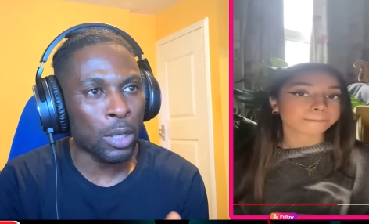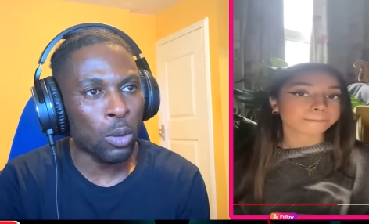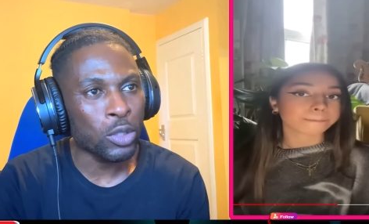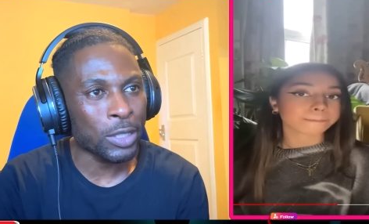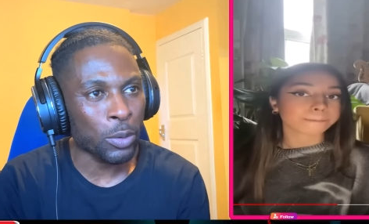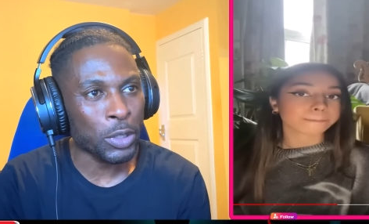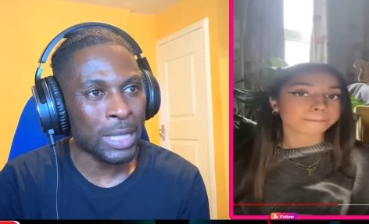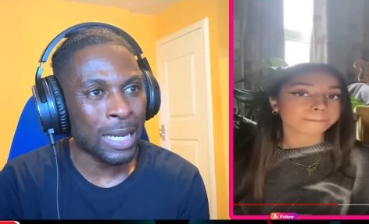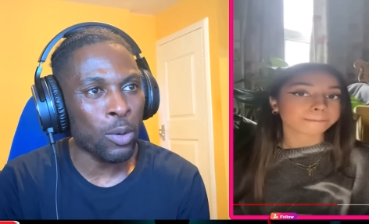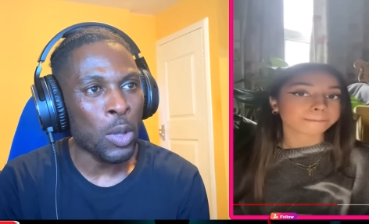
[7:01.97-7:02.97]
Speaker 1: situation
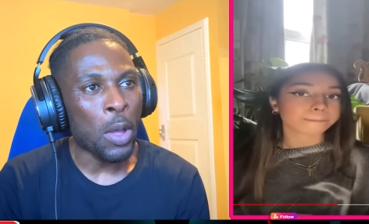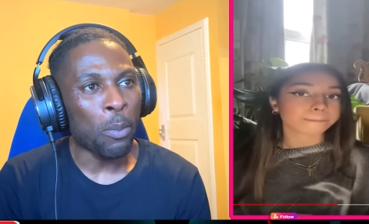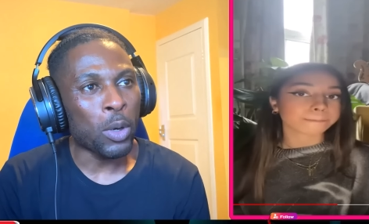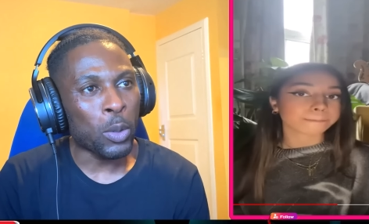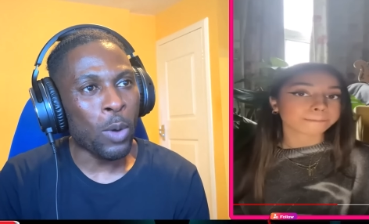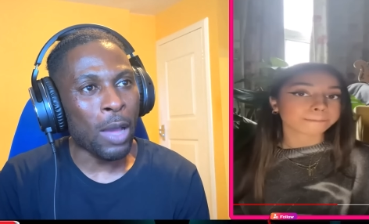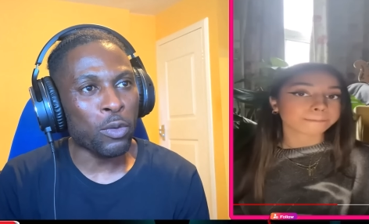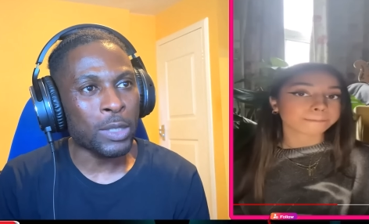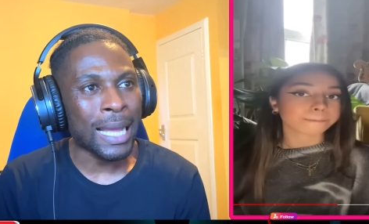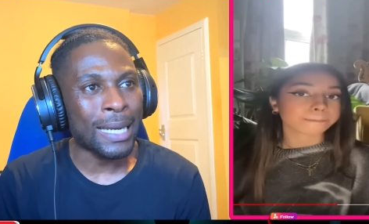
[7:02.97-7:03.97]
down, but the wife
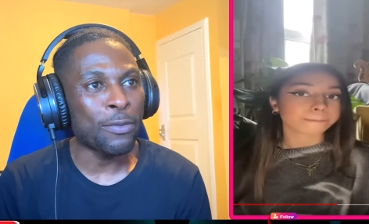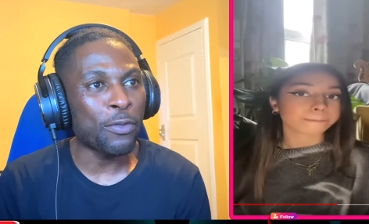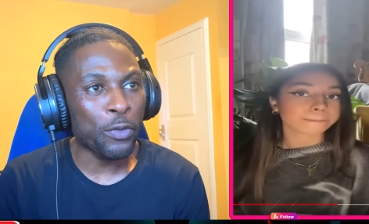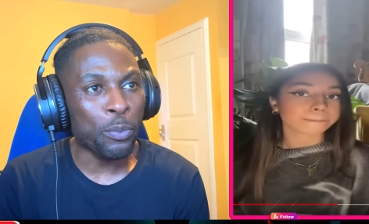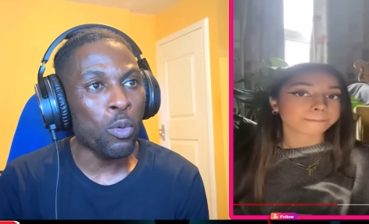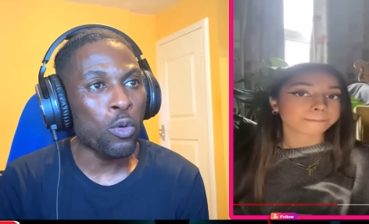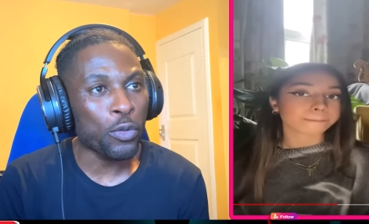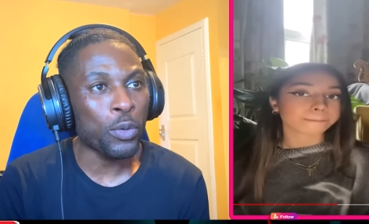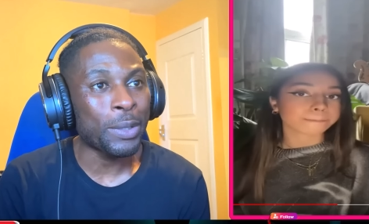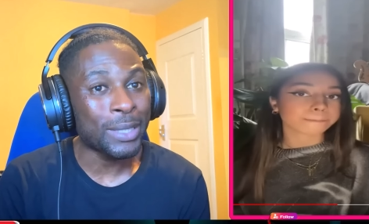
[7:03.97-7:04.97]
was adding more
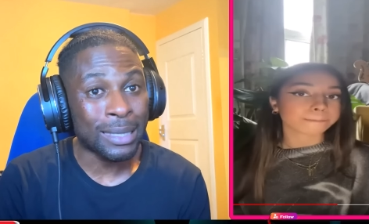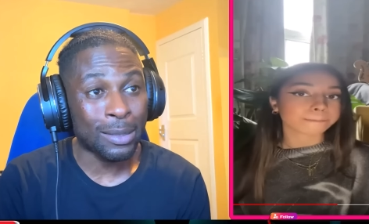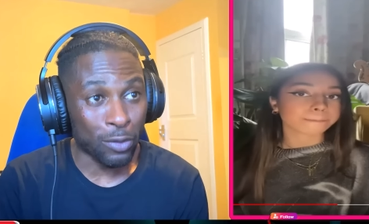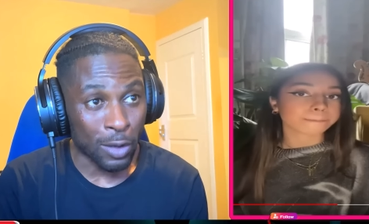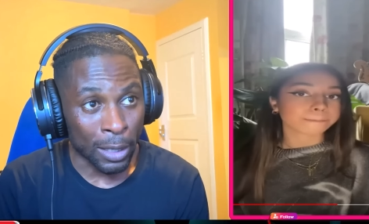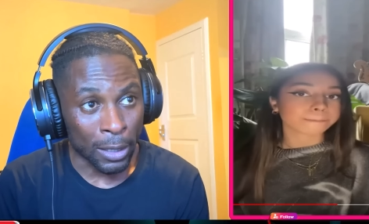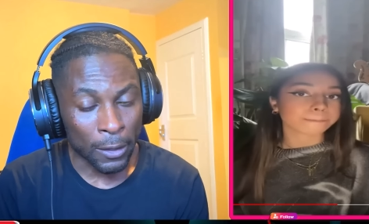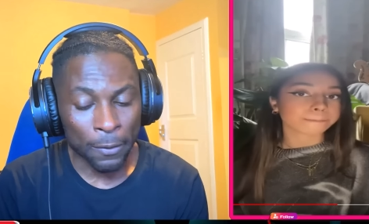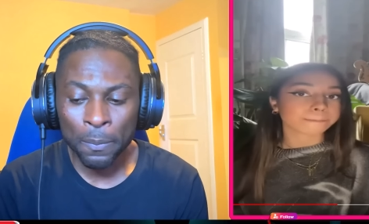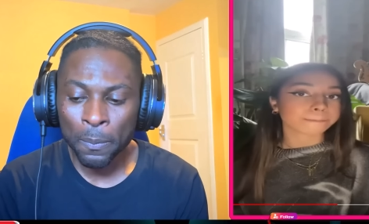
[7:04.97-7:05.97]
fuel to the fire.
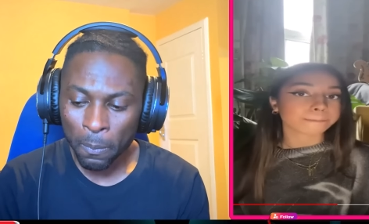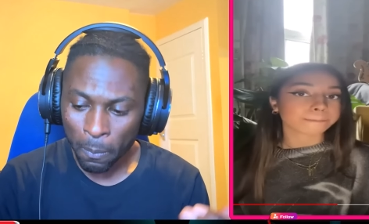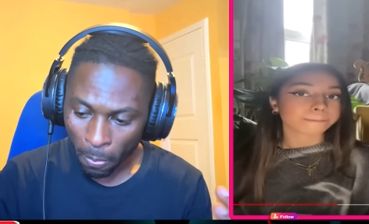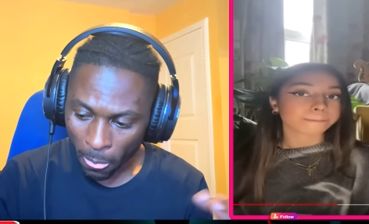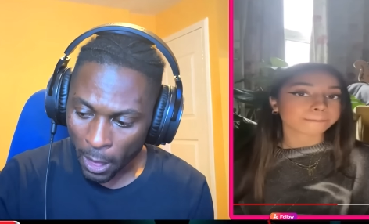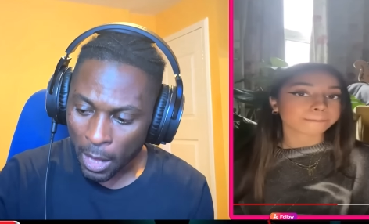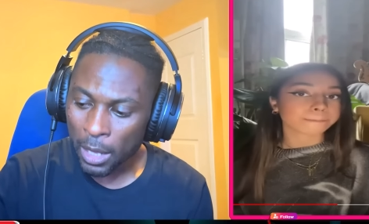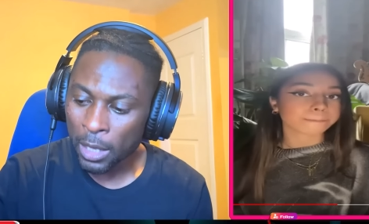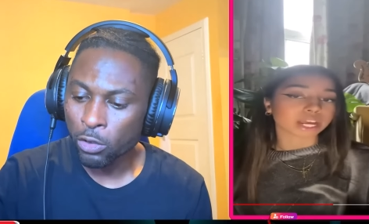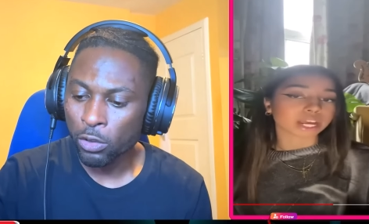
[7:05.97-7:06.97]

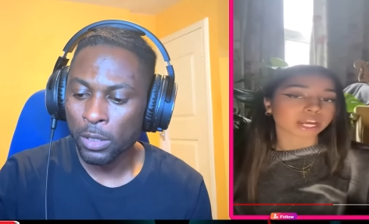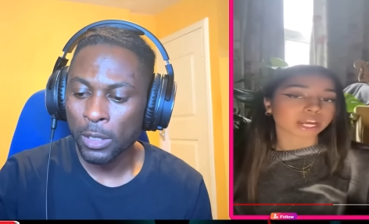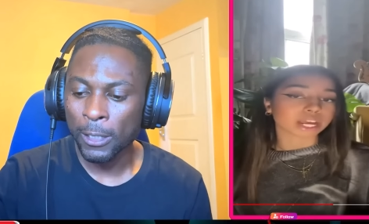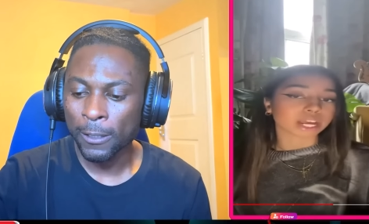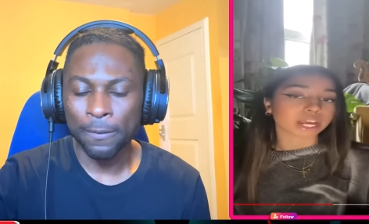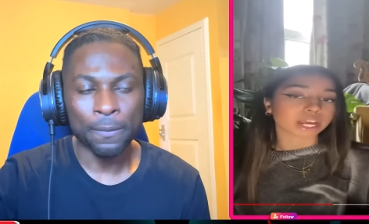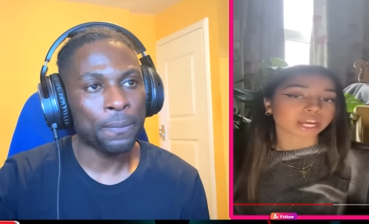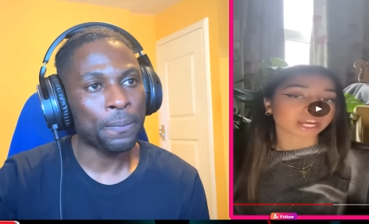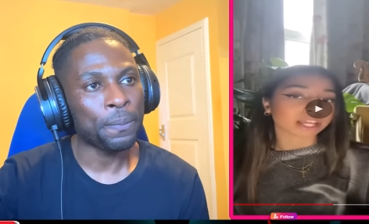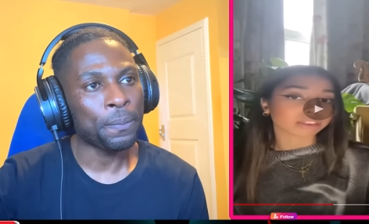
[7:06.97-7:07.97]
Interesting.
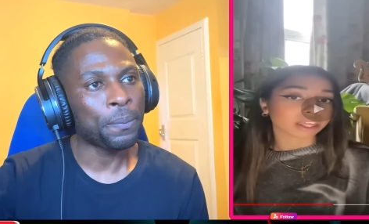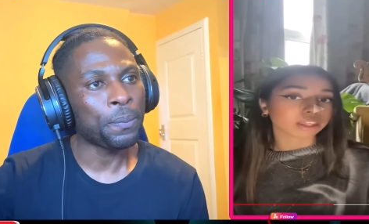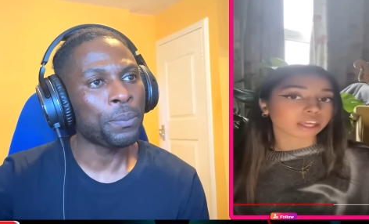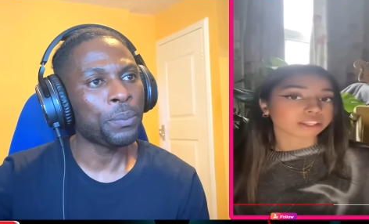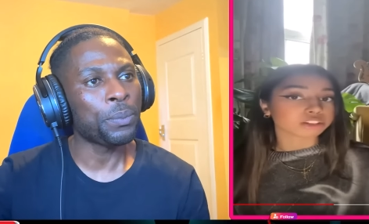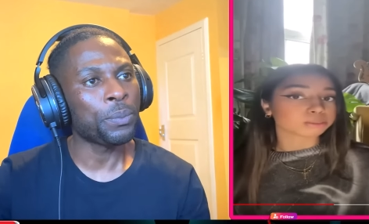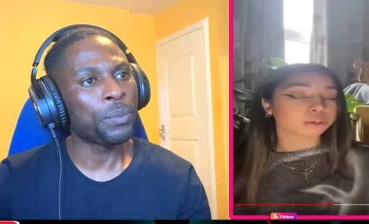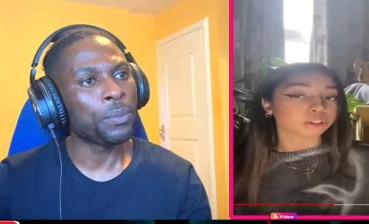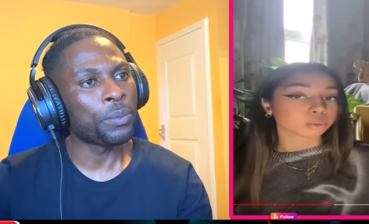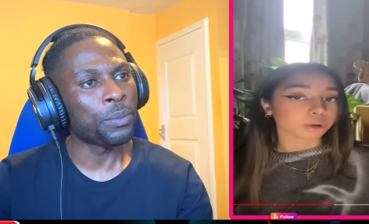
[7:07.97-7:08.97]
Speaker 2: At that, at this
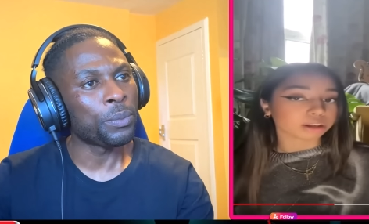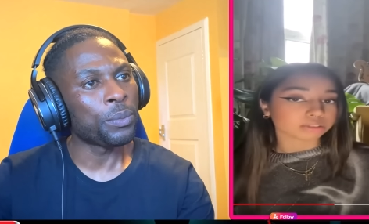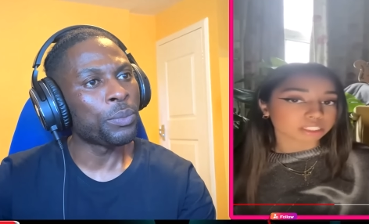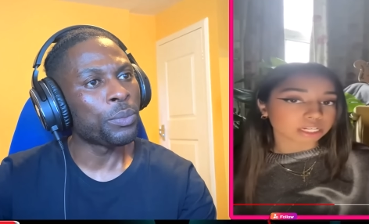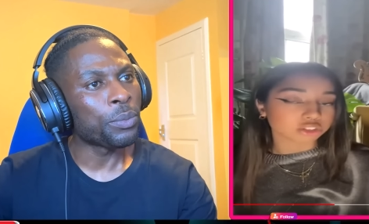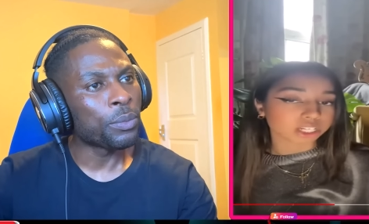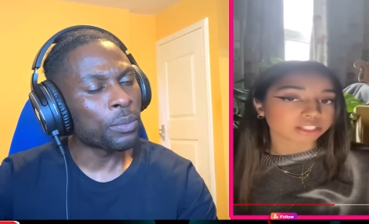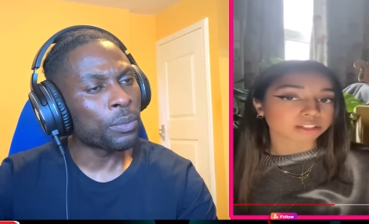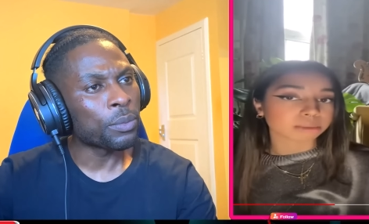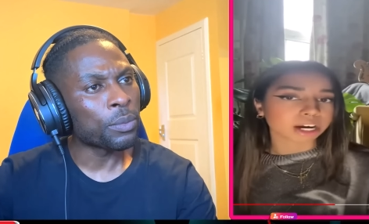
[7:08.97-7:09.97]
point, the wife is now
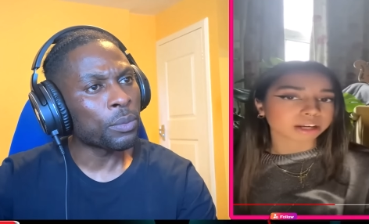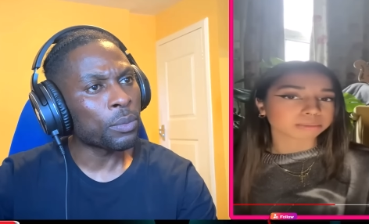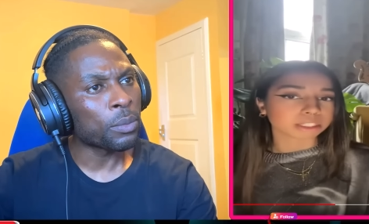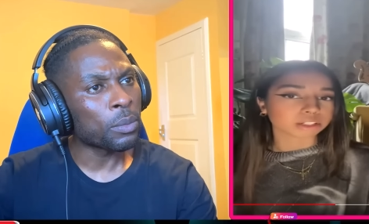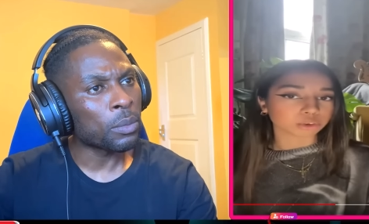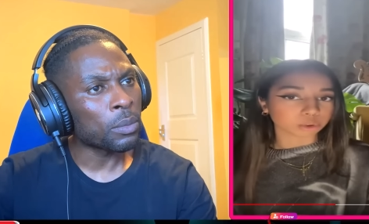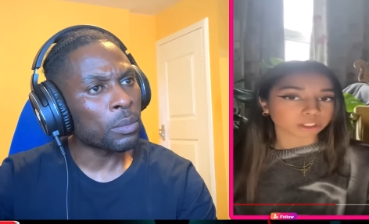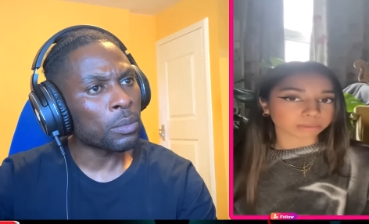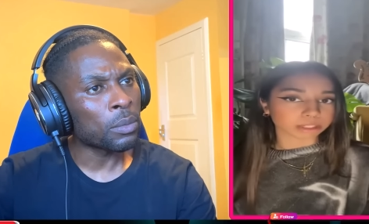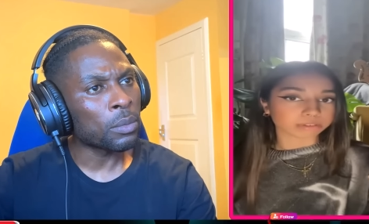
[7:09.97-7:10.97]
chasing behind me,
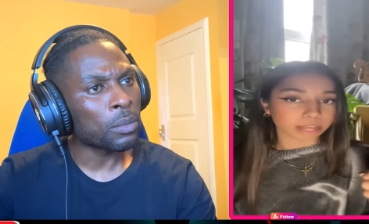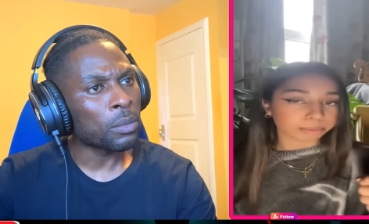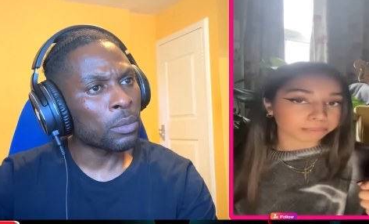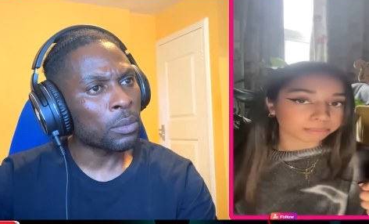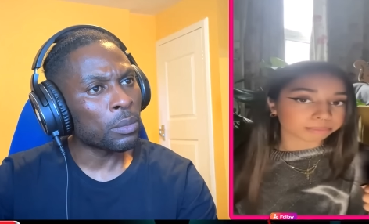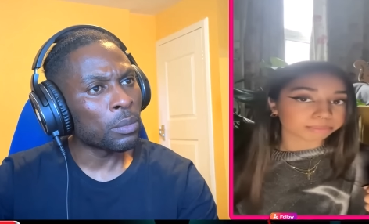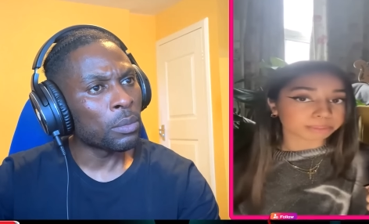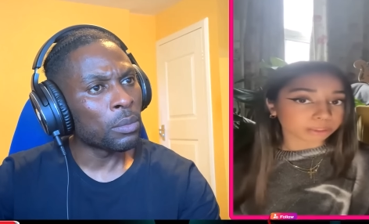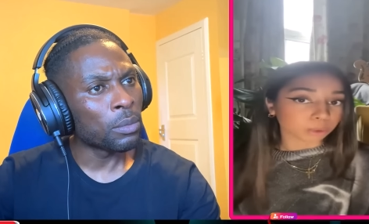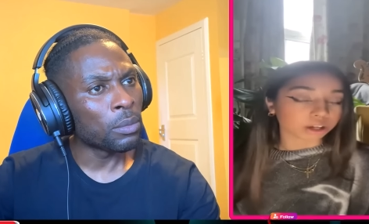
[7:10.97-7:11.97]
calling me a fat
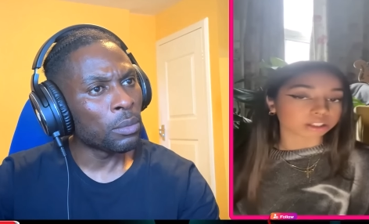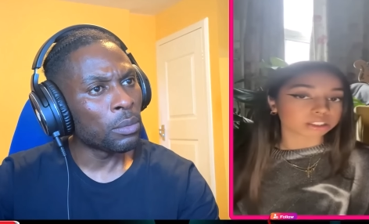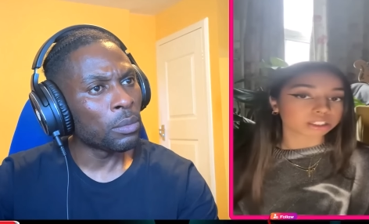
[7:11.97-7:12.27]
b word,